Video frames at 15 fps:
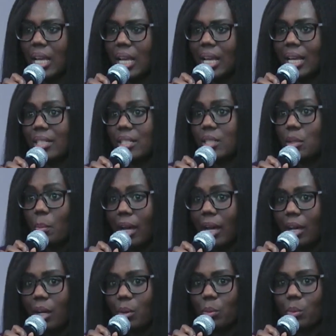And
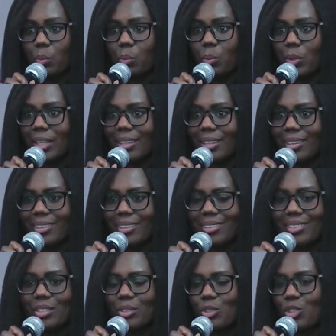somehow we
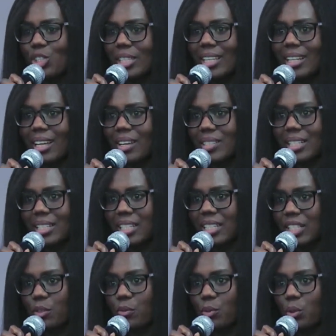chicken out at
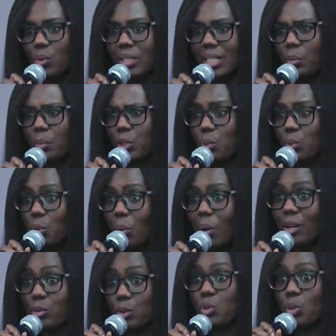interviews and we don't know how
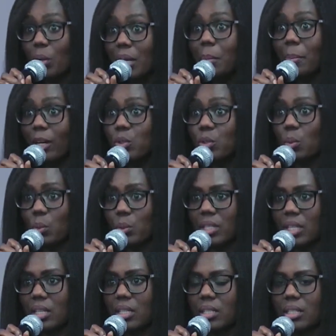to talk about those
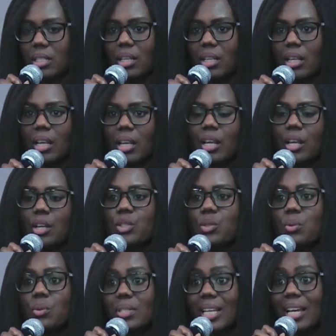things. So
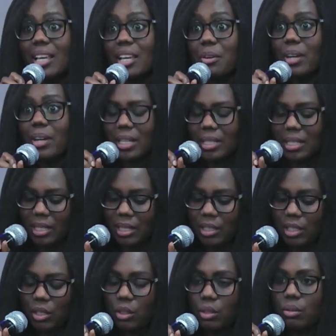those are areas
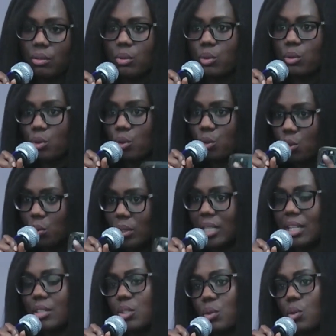that, to
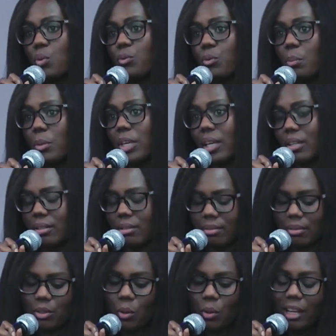start to go from here,
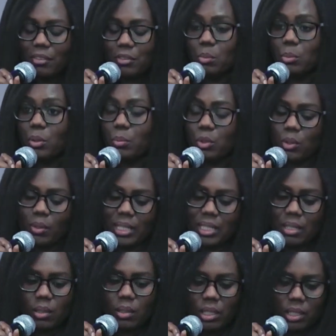you have to be able to
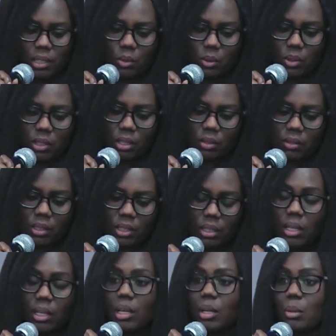articulate those skills.
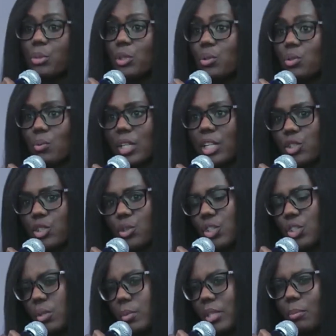Build
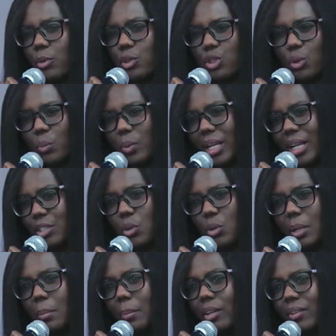relationships. I'm not sure we can talk
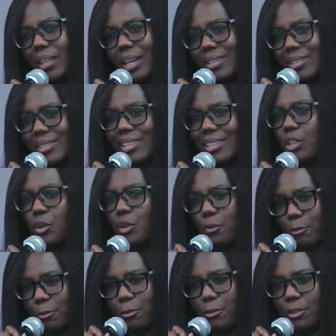about that
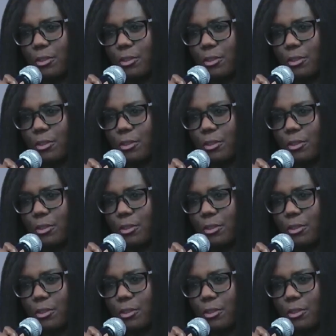enough.